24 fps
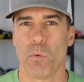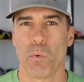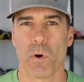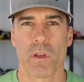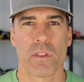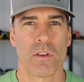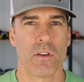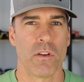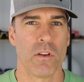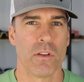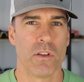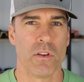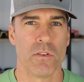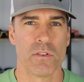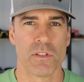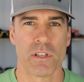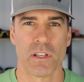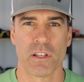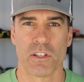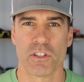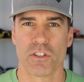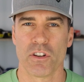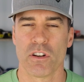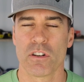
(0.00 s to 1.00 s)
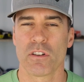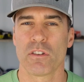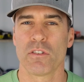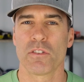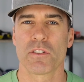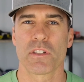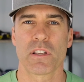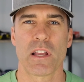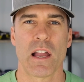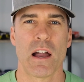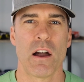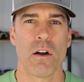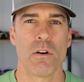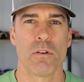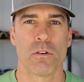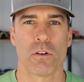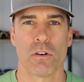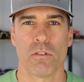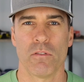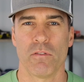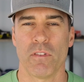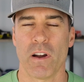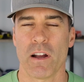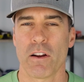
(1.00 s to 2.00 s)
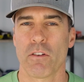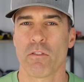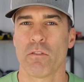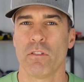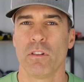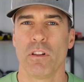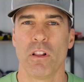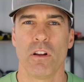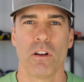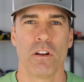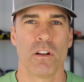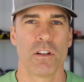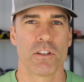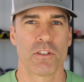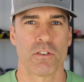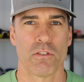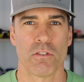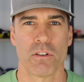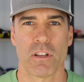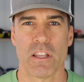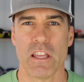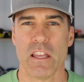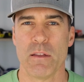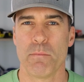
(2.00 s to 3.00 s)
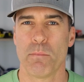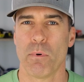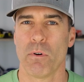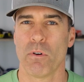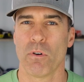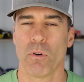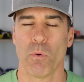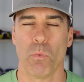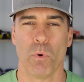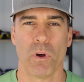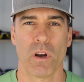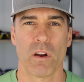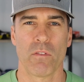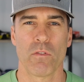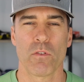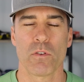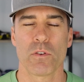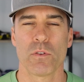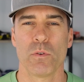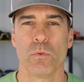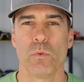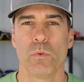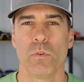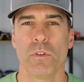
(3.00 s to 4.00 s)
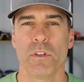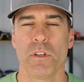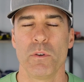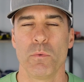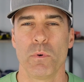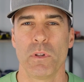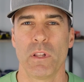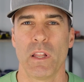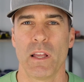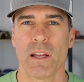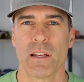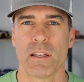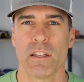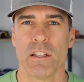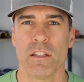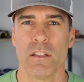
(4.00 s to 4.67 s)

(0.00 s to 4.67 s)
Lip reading: whether you're using Jungle Scout or Viral Launch or Keepa or whatever tool you would like to